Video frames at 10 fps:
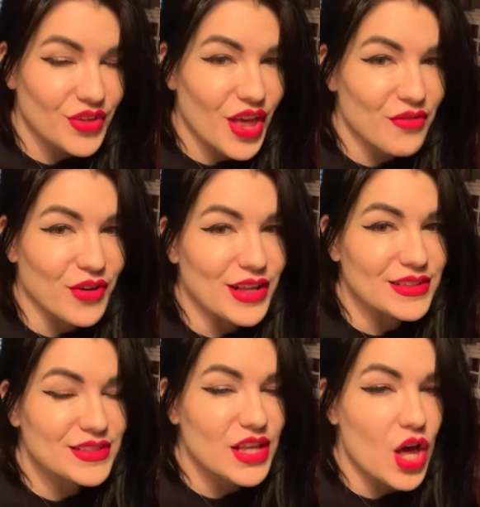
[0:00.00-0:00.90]
Hey
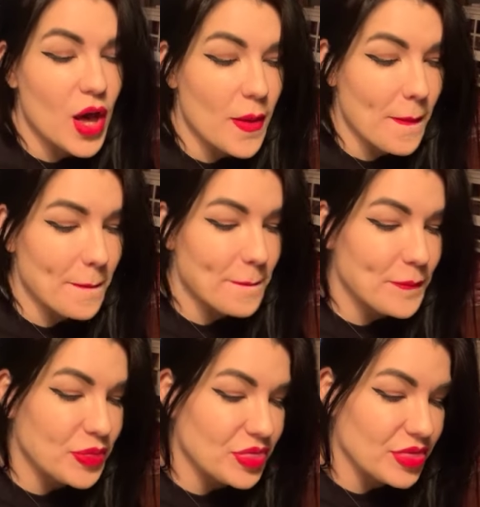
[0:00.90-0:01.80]
friends,
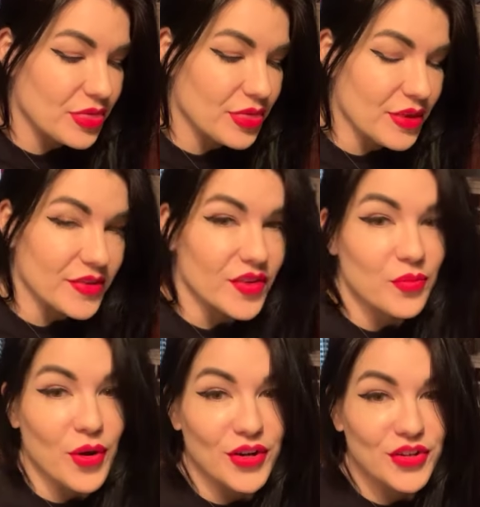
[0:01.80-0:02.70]
this is
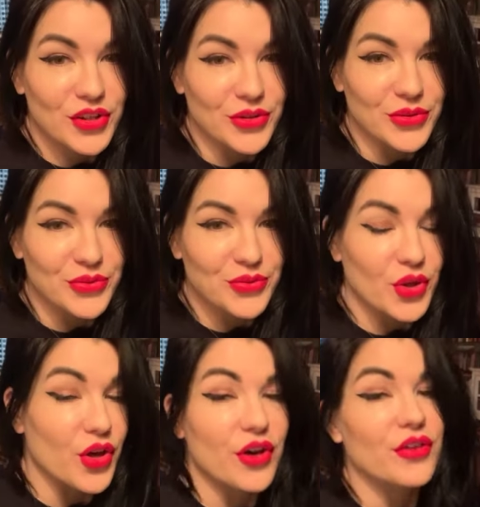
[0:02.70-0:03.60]
part two
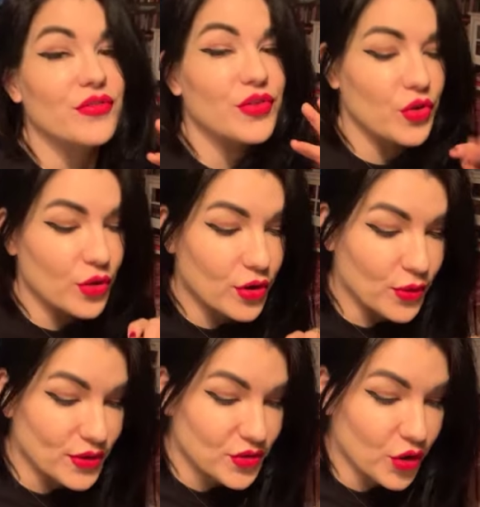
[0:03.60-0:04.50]
of your
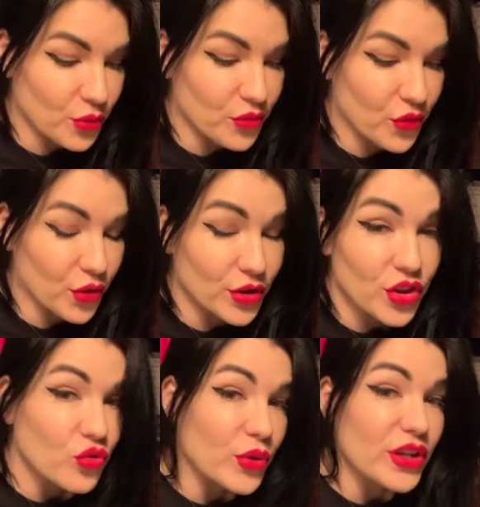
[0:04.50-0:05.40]
horoscope for the
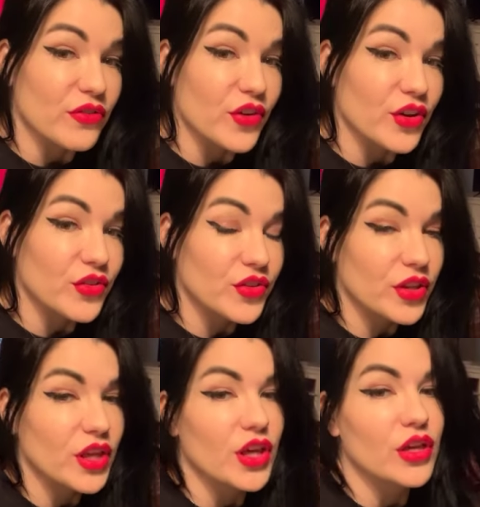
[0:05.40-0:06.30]
21st
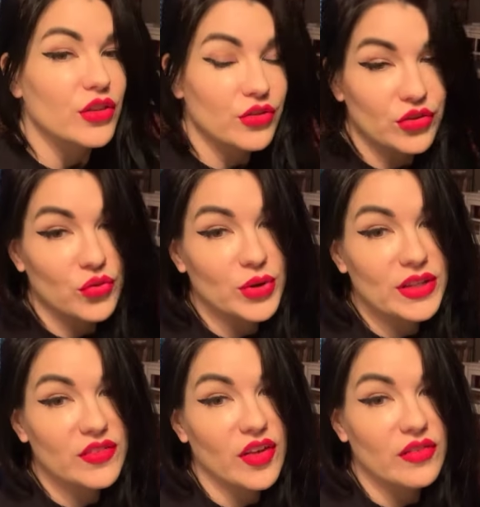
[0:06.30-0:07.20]
through the
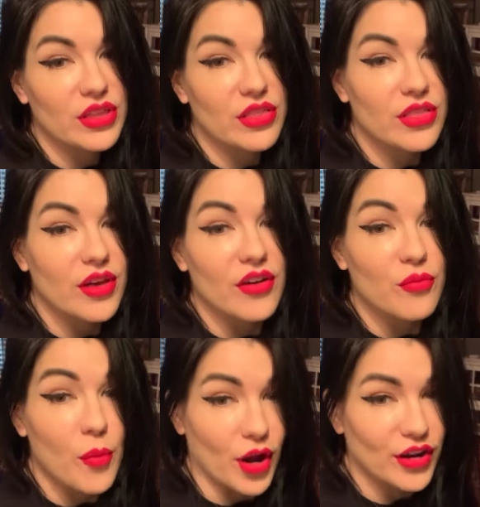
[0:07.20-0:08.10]
27th
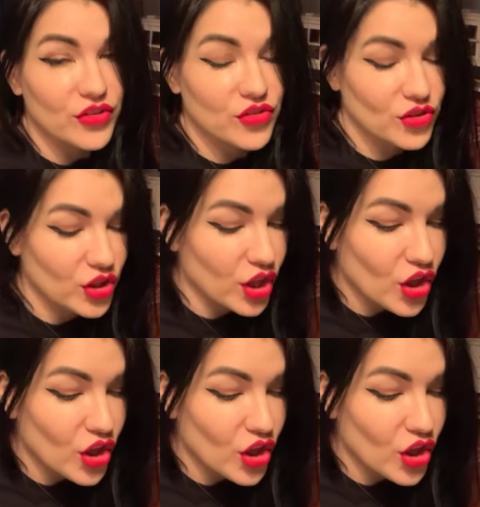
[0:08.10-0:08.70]
of March.